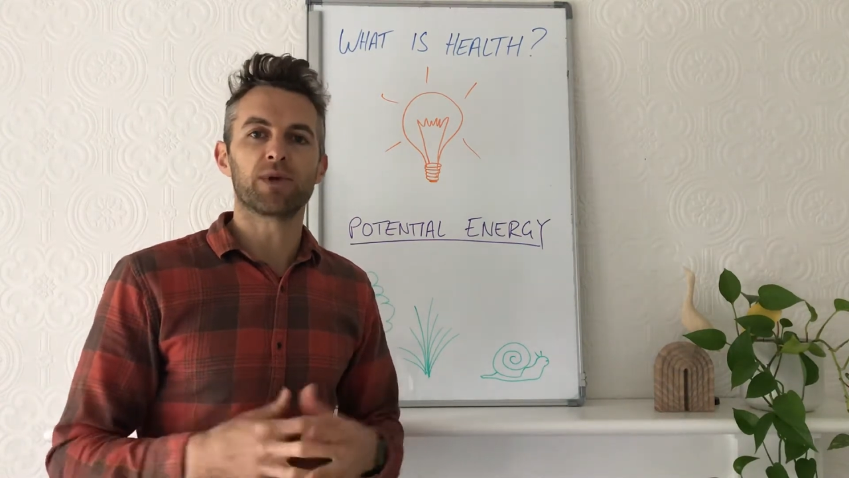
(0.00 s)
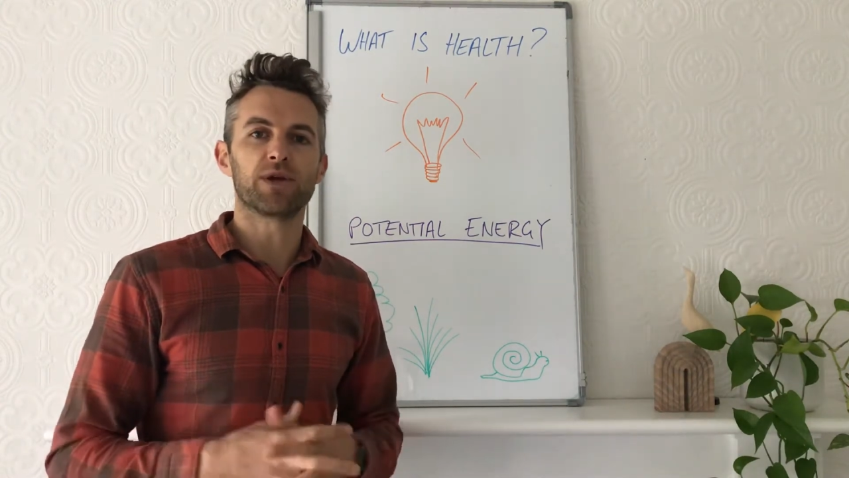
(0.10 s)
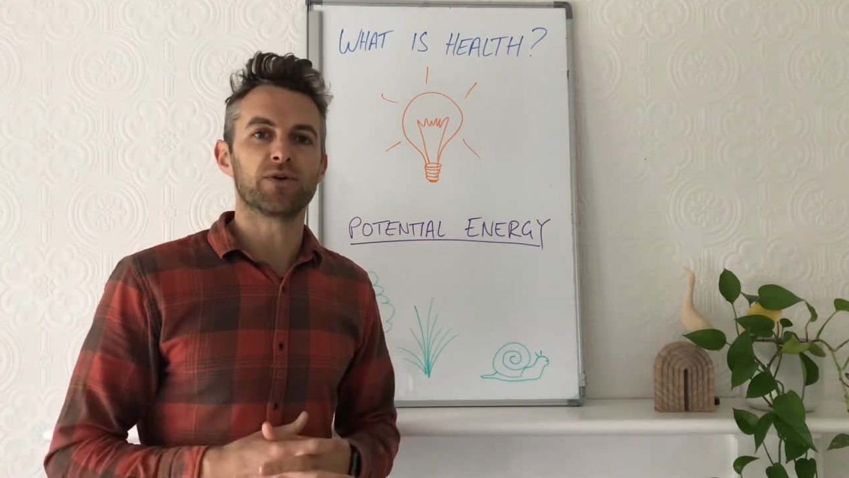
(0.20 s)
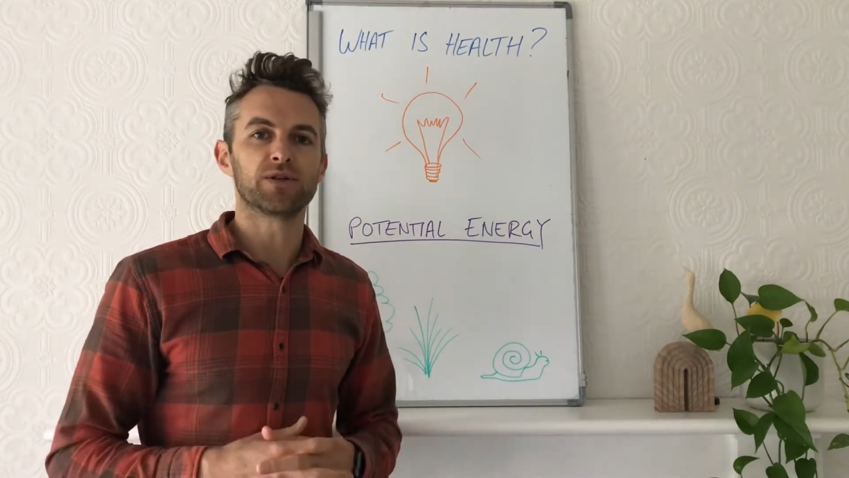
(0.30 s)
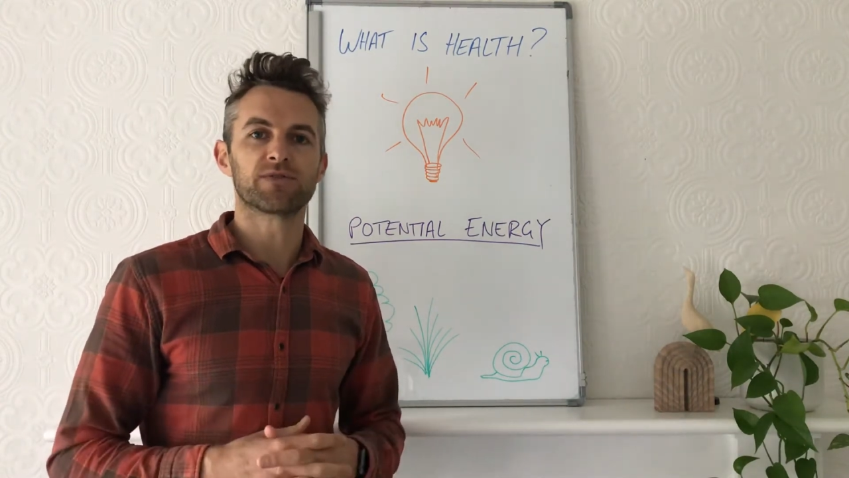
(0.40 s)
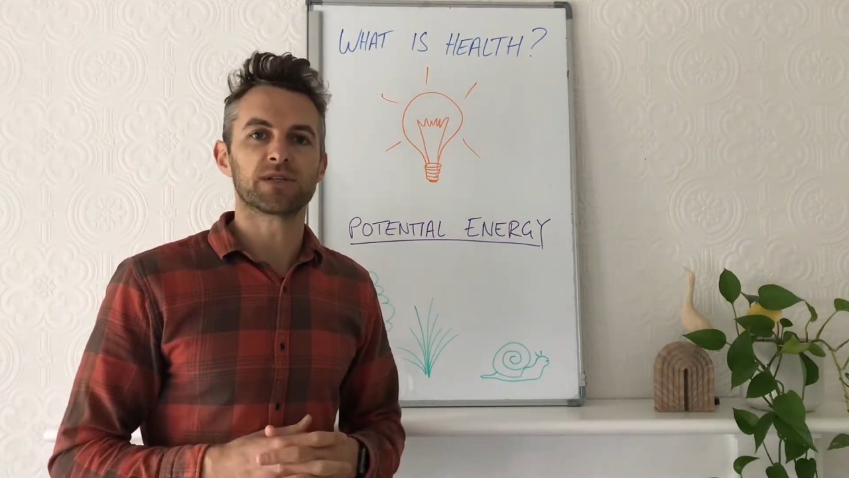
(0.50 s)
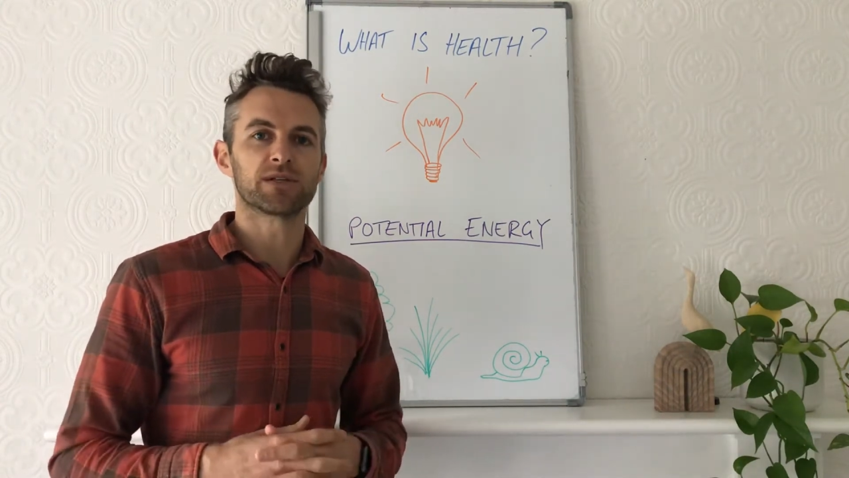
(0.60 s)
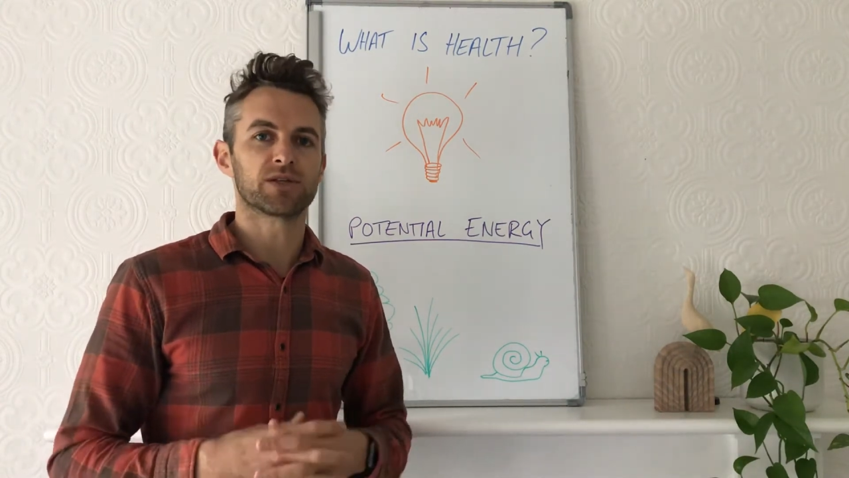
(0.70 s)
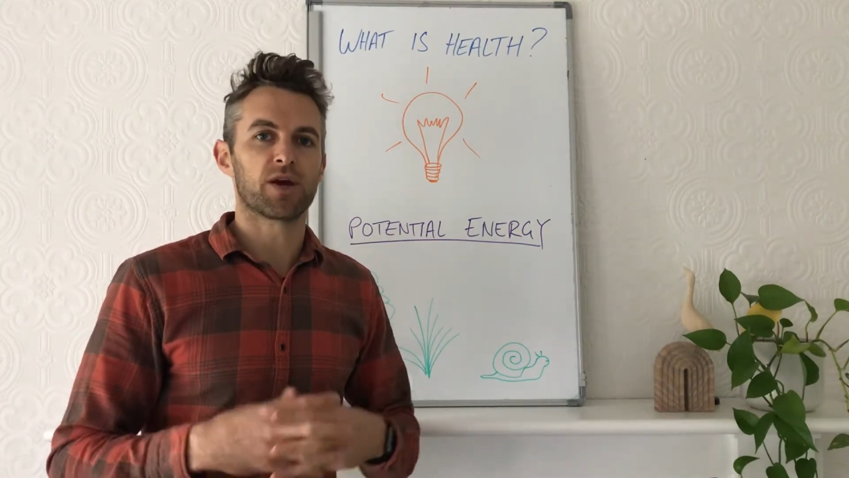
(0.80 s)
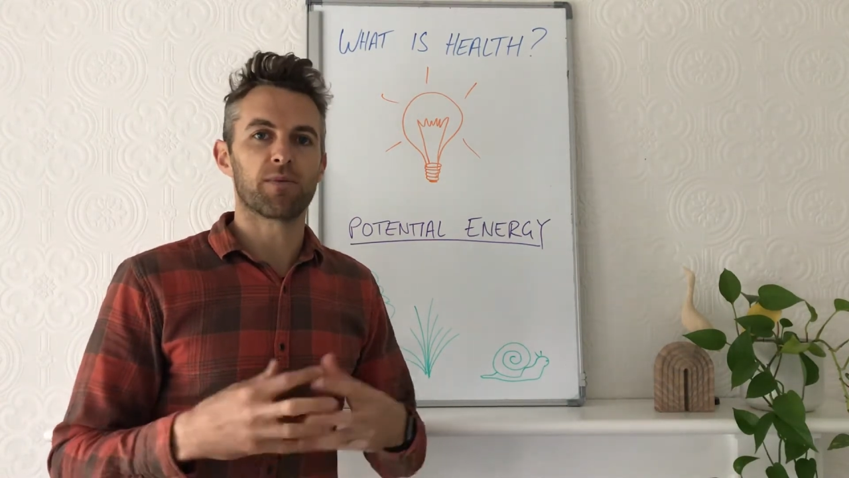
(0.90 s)
use
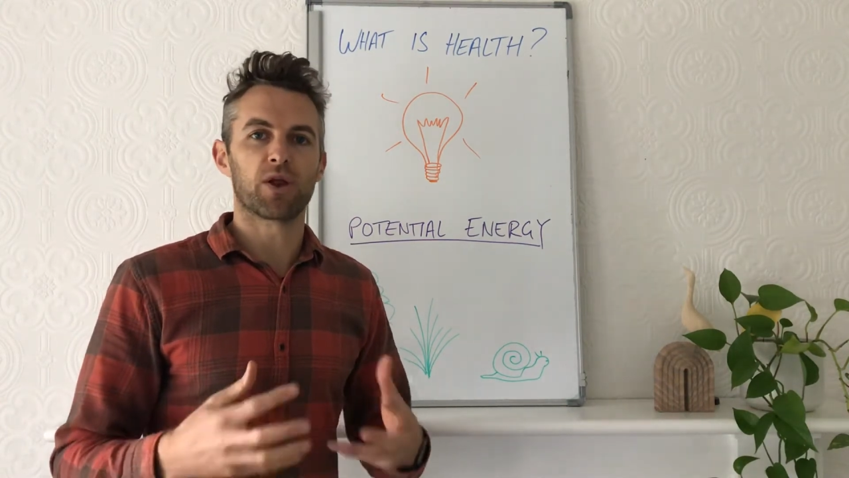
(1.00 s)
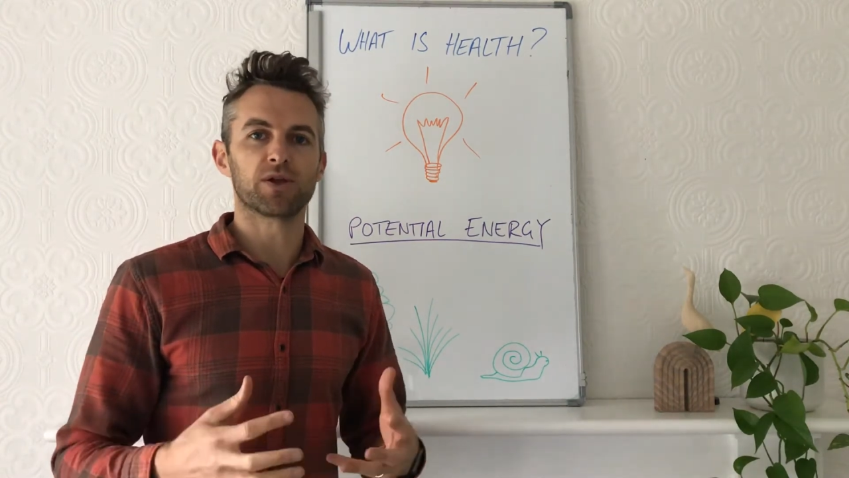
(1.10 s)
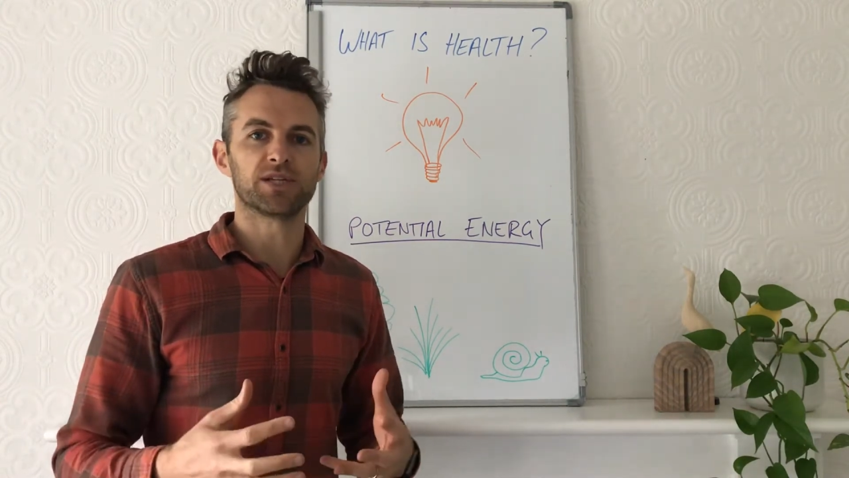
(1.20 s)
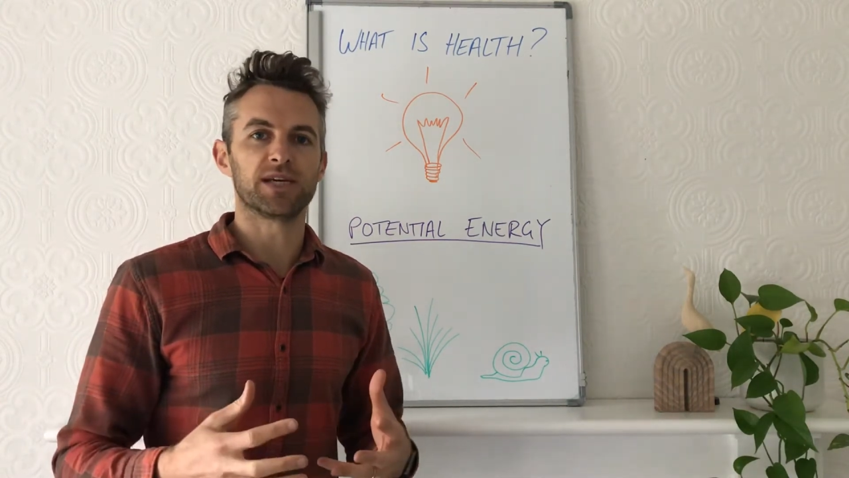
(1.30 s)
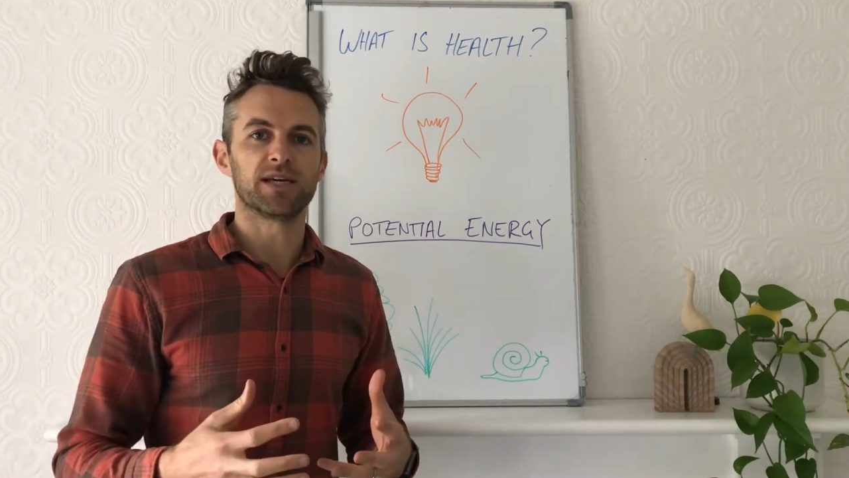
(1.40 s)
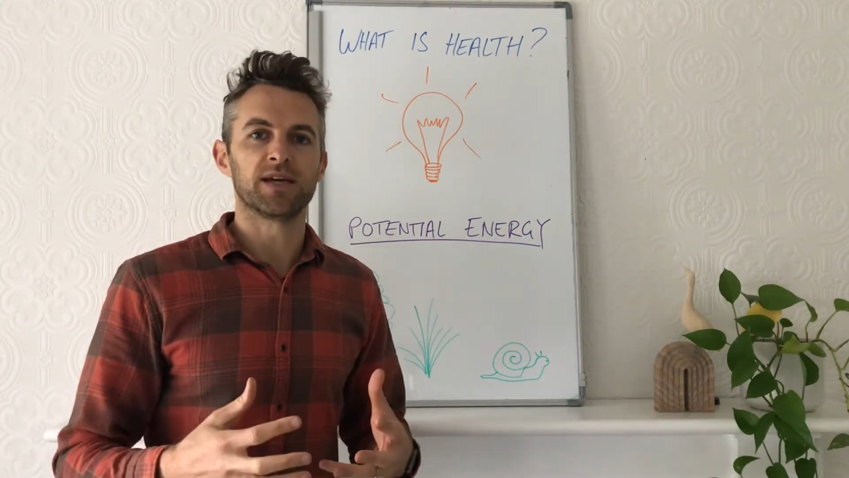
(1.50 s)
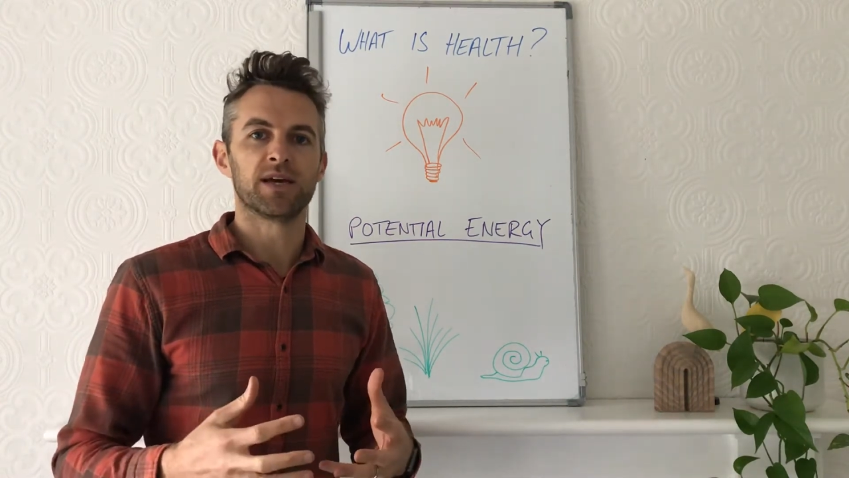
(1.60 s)
terminology